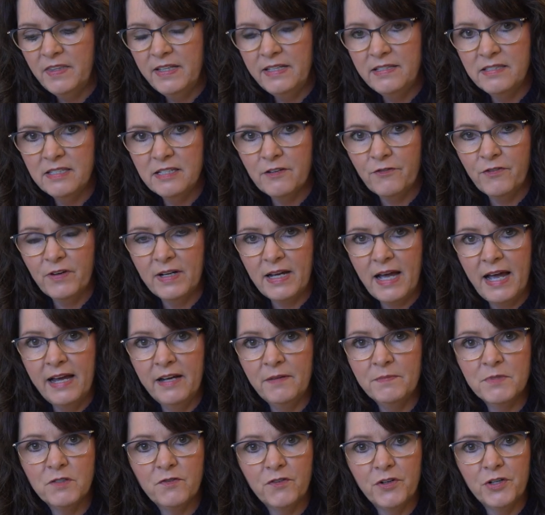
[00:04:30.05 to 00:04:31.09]
these different
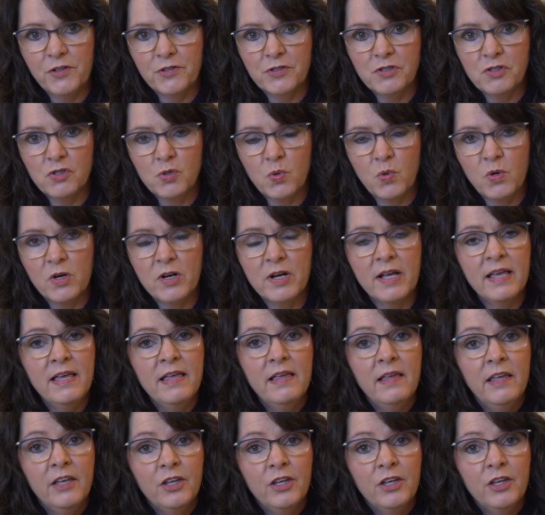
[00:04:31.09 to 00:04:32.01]
items for your store,